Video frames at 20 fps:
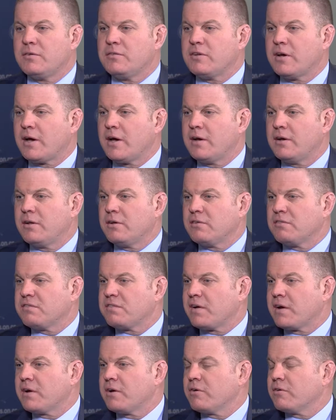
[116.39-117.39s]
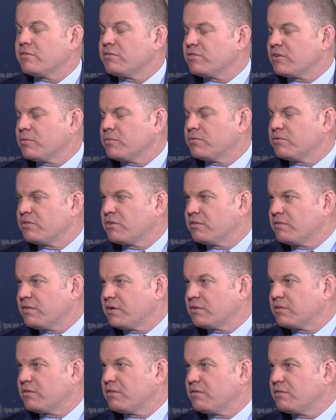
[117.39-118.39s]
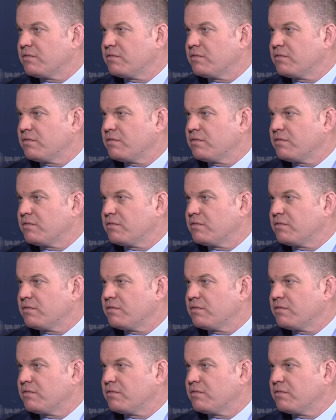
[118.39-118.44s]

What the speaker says: died in a fire and someone was convicted